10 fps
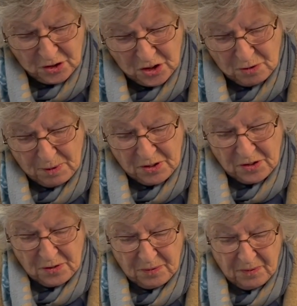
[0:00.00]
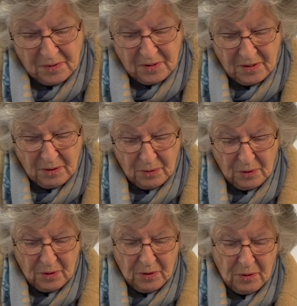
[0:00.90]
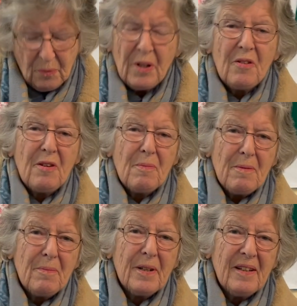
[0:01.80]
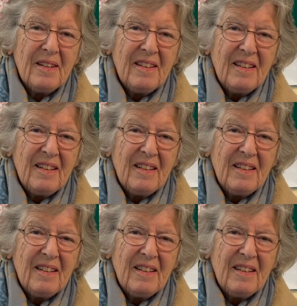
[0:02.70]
Christmas, we remember